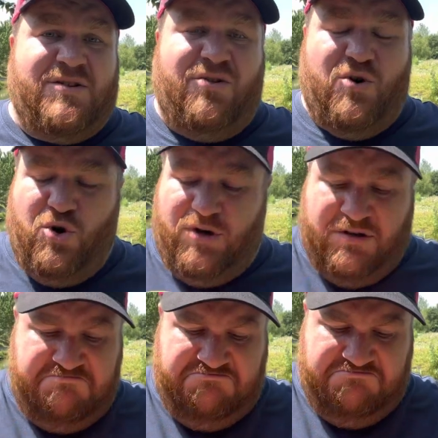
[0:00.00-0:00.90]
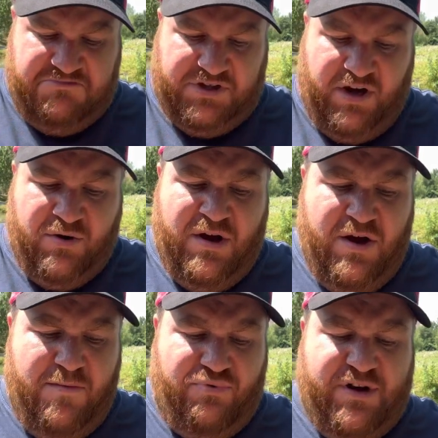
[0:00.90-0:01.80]
on the hook. So
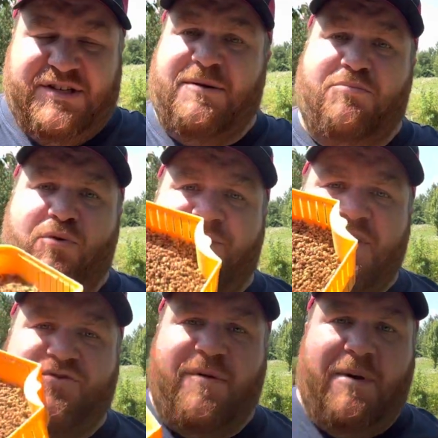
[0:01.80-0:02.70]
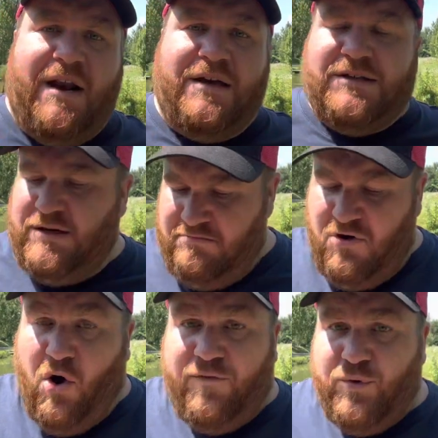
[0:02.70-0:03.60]
pretty simple, fishery pellets,
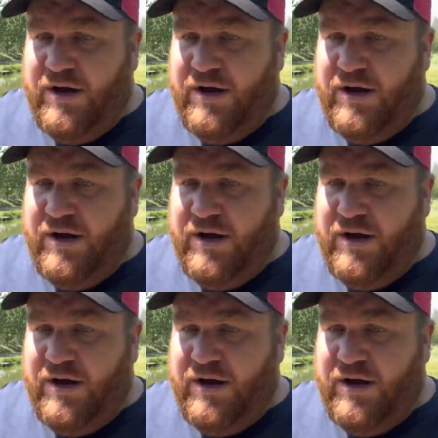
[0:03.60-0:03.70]
off we